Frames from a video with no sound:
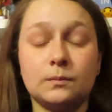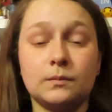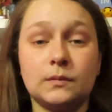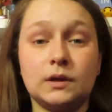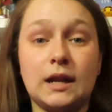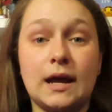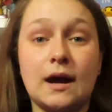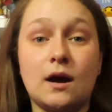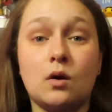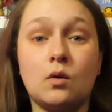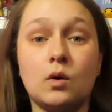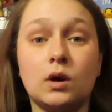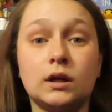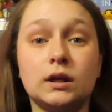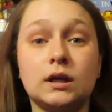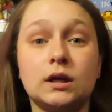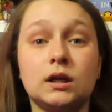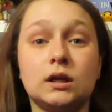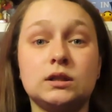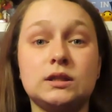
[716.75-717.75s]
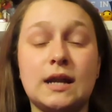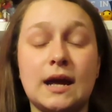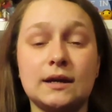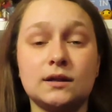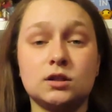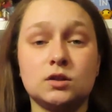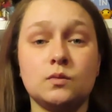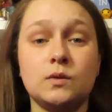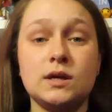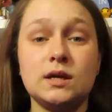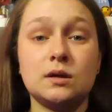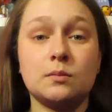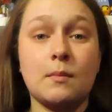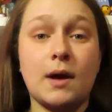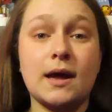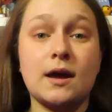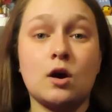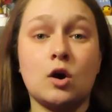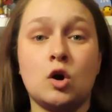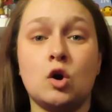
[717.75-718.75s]
Now, next week,
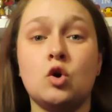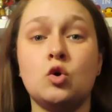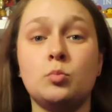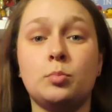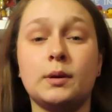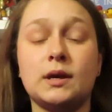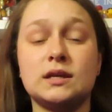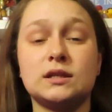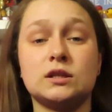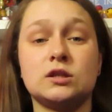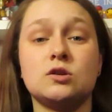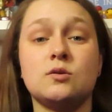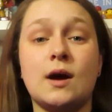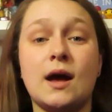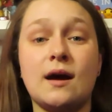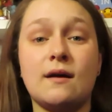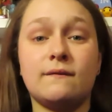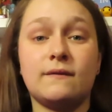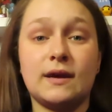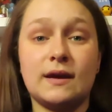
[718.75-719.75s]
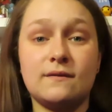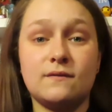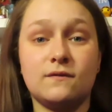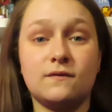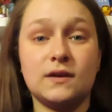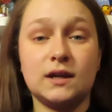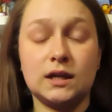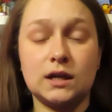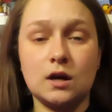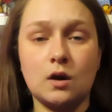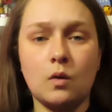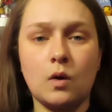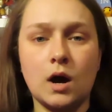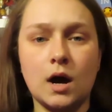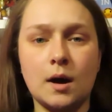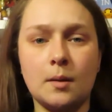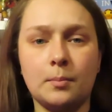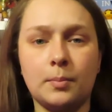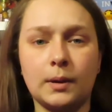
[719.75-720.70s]
my hope is to have a video up,